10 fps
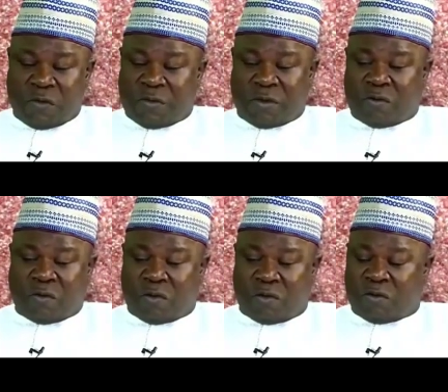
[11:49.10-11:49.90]
we will
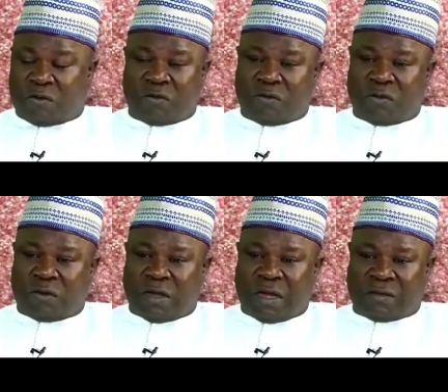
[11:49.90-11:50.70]
work
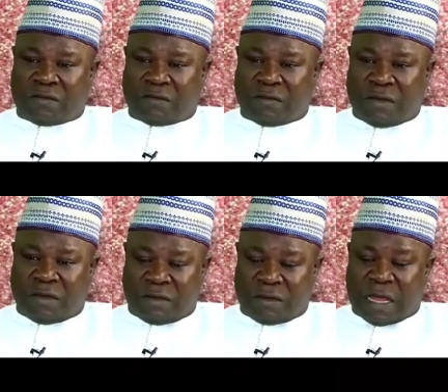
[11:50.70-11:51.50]
on as
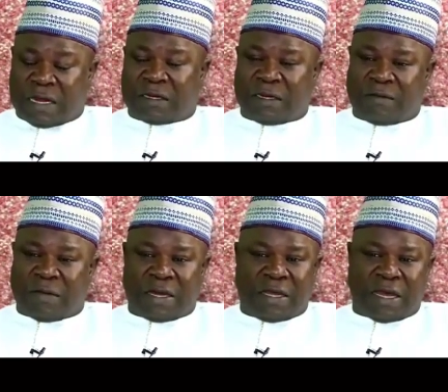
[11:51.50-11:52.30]

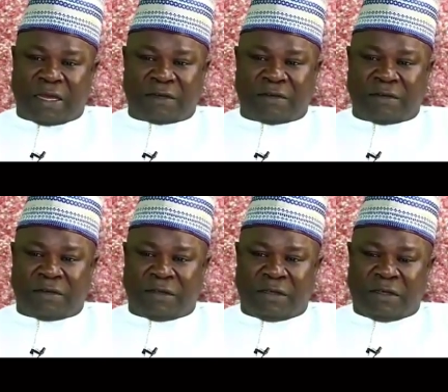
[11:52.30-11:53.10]
directed by the
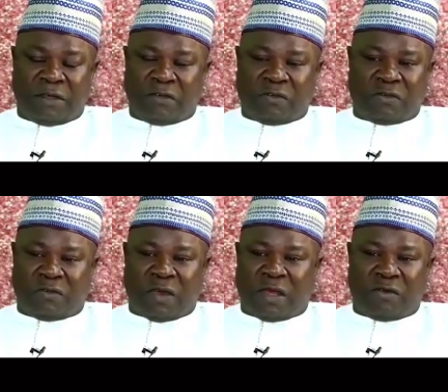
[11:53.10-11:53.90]
Act
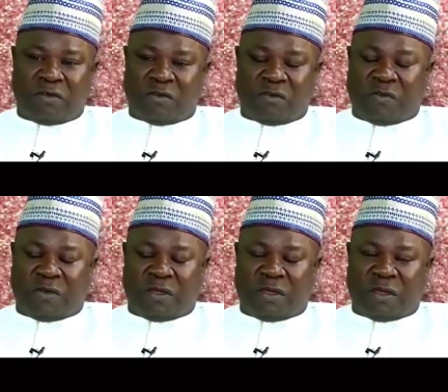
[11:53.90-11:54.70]
so I know
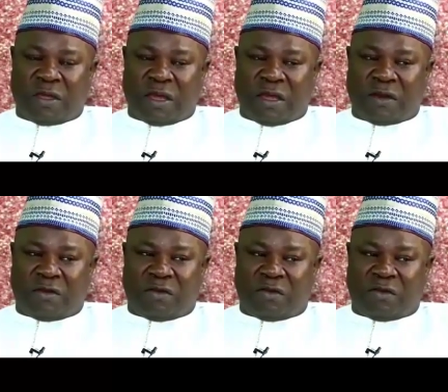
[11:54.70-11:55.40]
we are